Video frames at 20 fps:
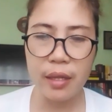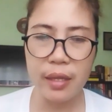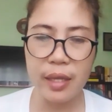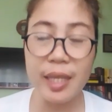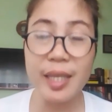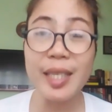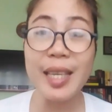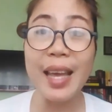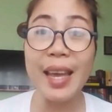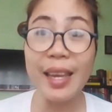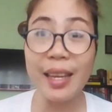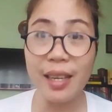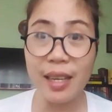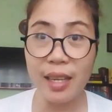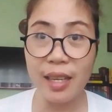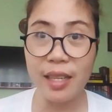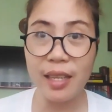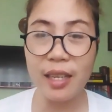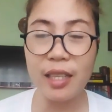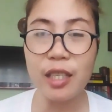
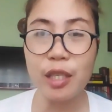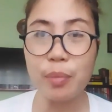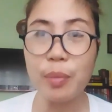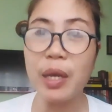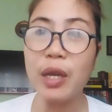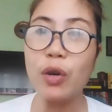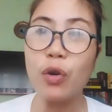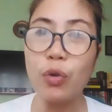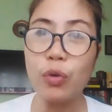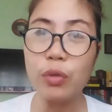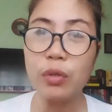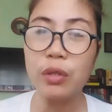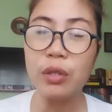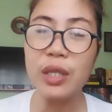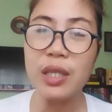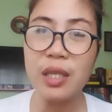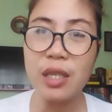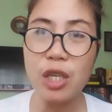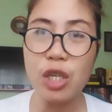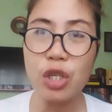decided, it's my own
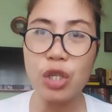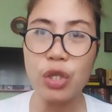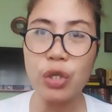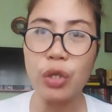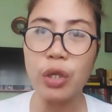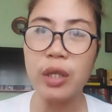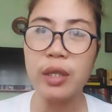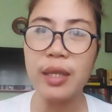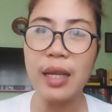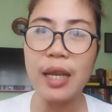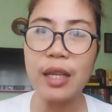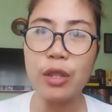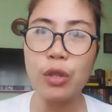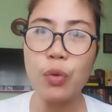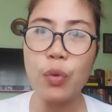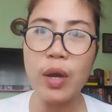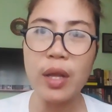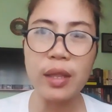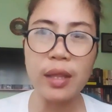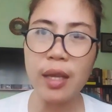decision not
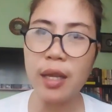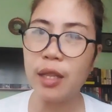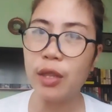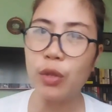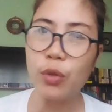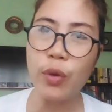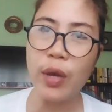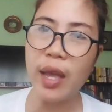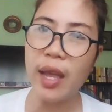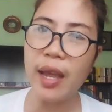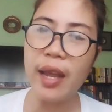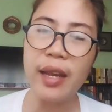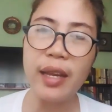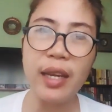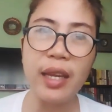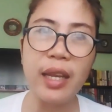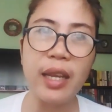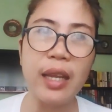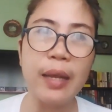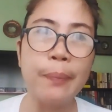to attend to
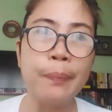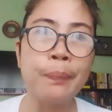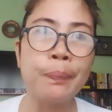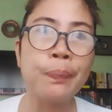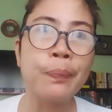any